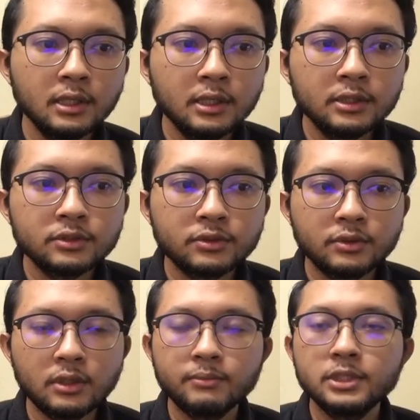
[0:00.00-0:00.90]
So
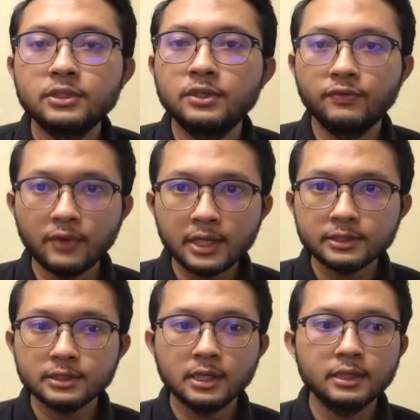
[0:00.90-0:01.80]
number 3 facts,
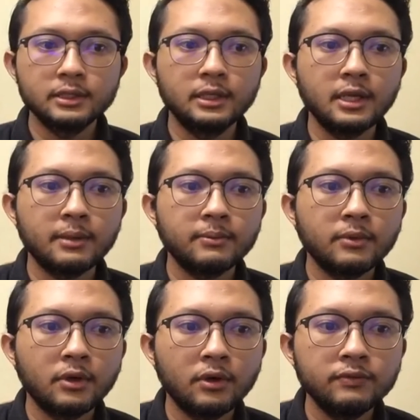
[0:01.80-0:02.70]
the depth
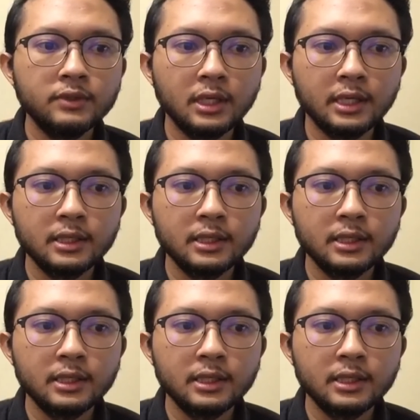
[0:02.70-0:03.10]
of the lake